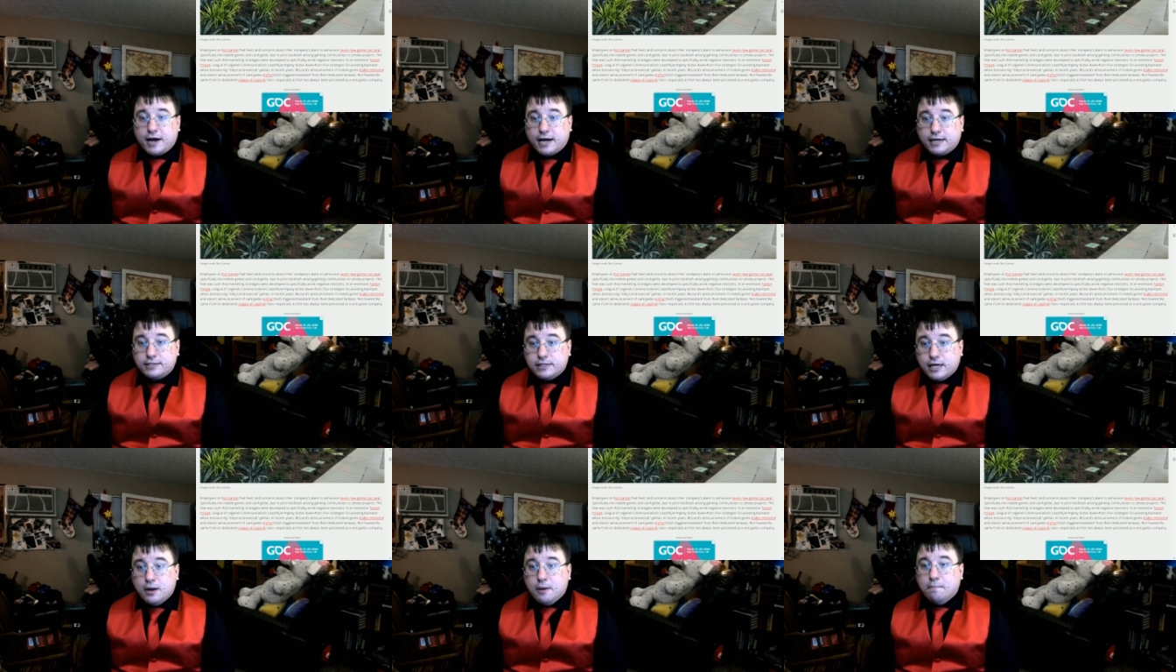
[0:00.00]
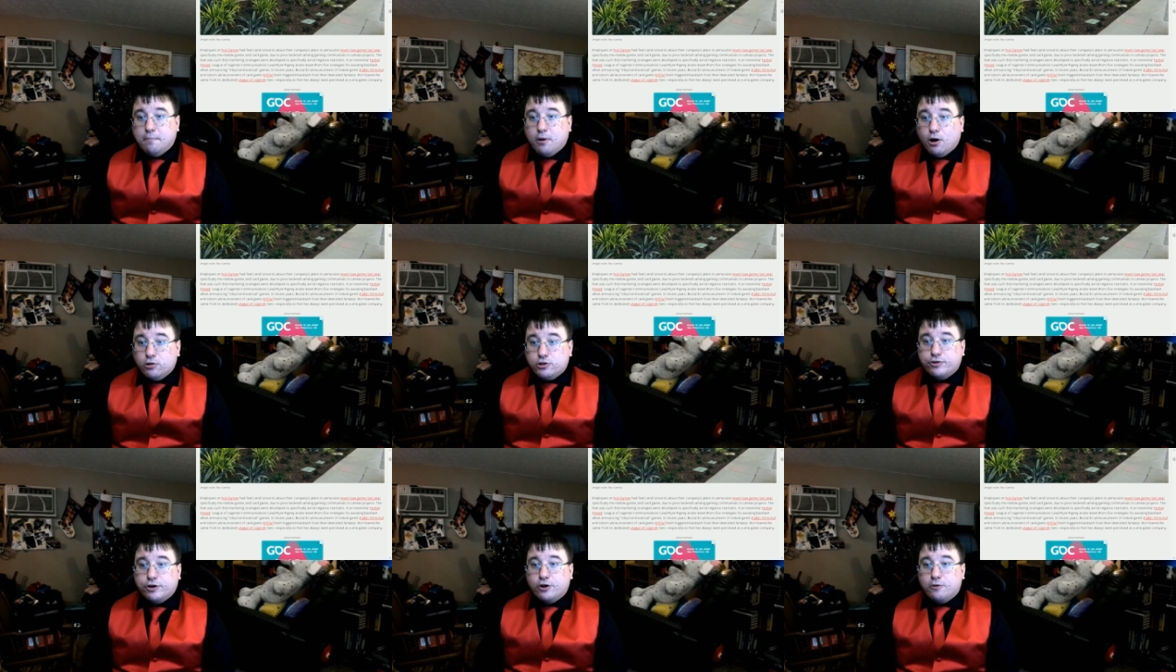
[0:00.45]
both triggered
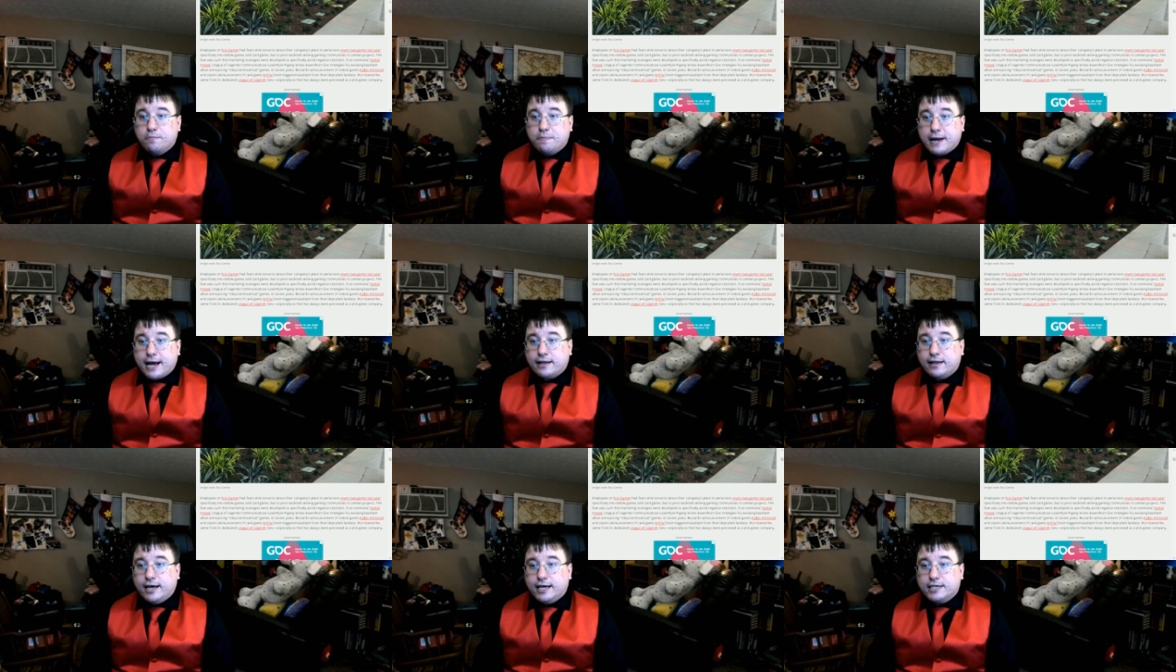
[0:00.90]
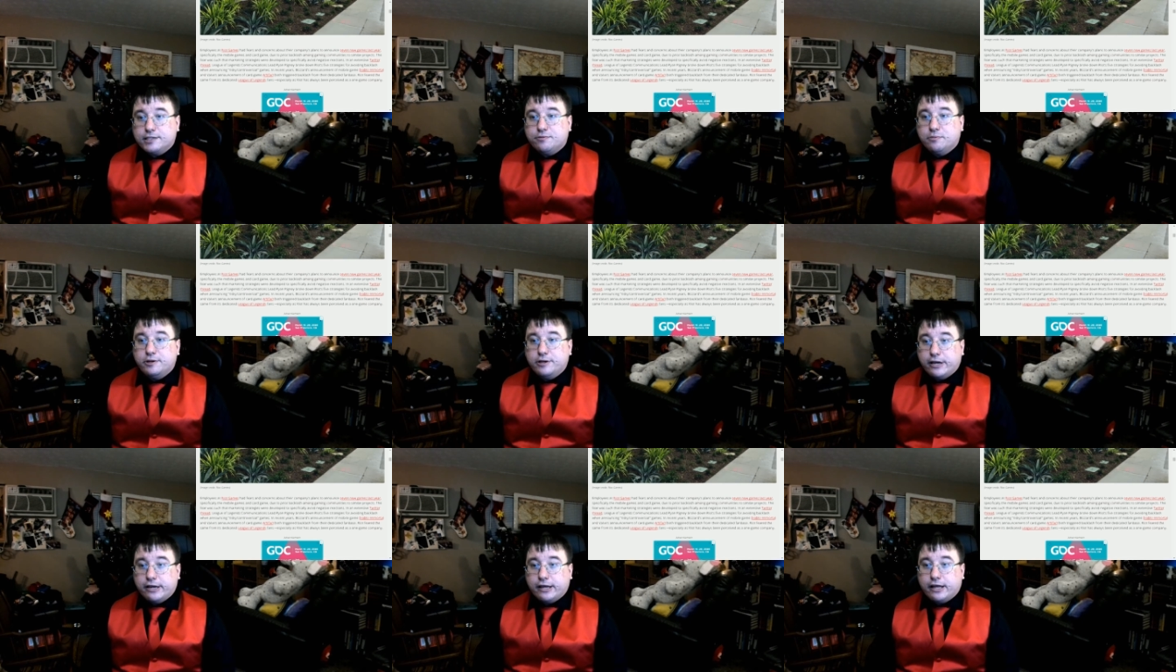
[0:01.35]
backlash from their
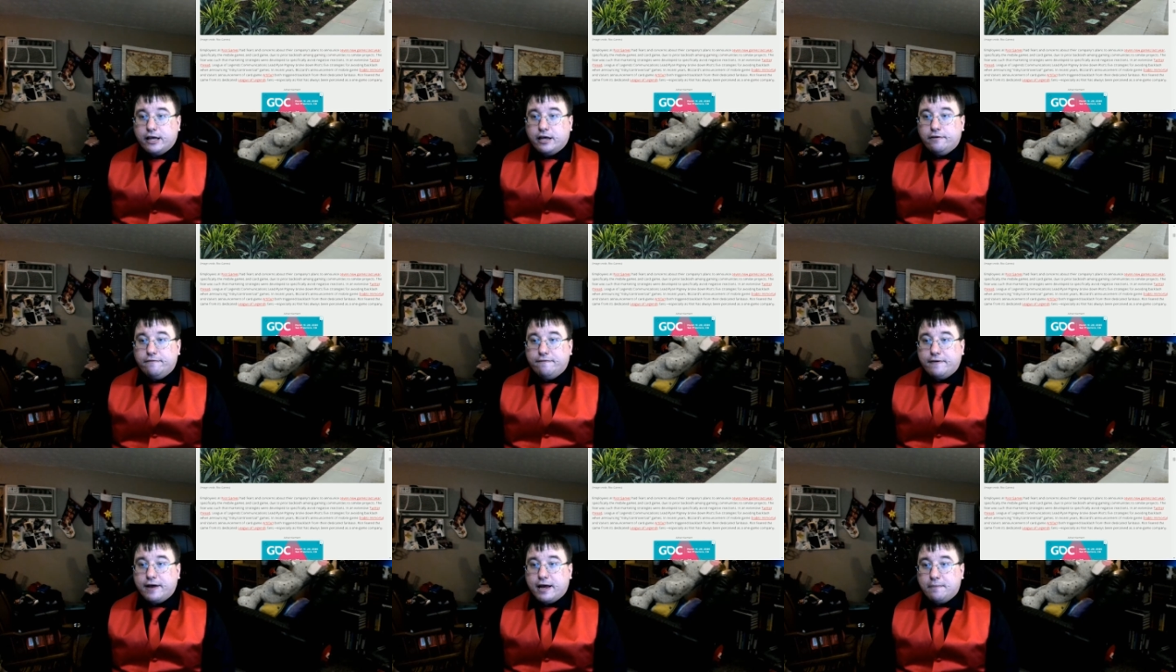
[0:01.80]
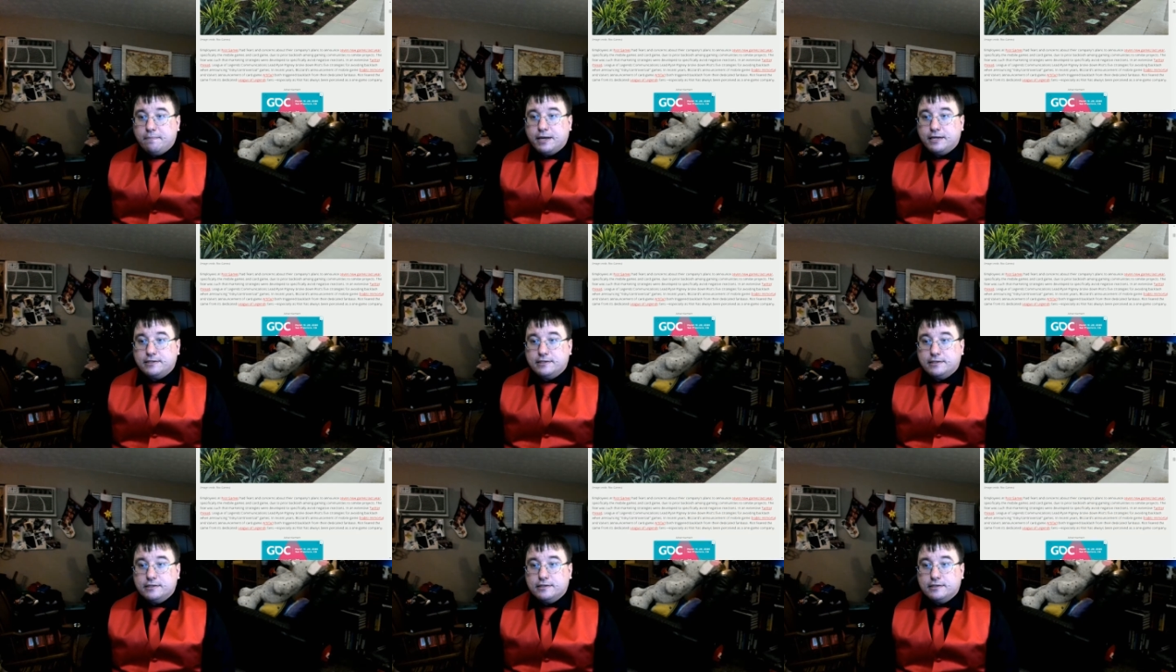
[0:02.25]
dedicated fan bases.